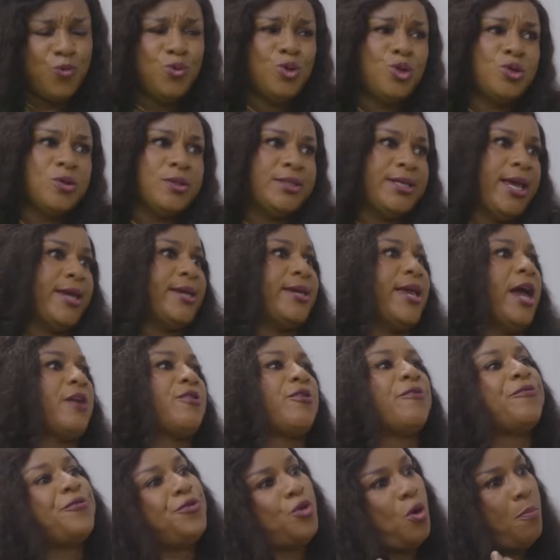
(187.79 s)
you to take care
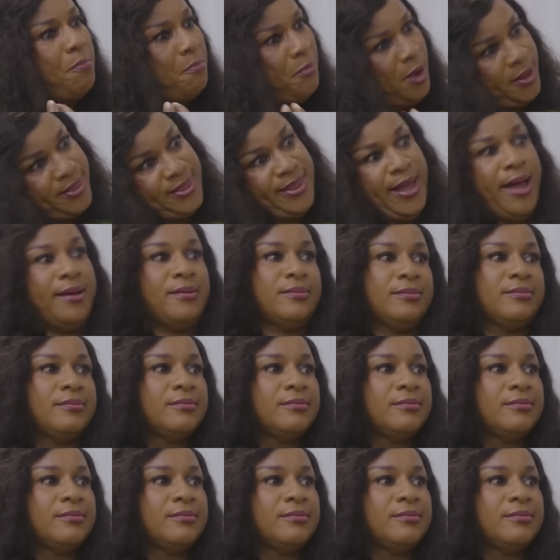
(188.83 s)
of your mother.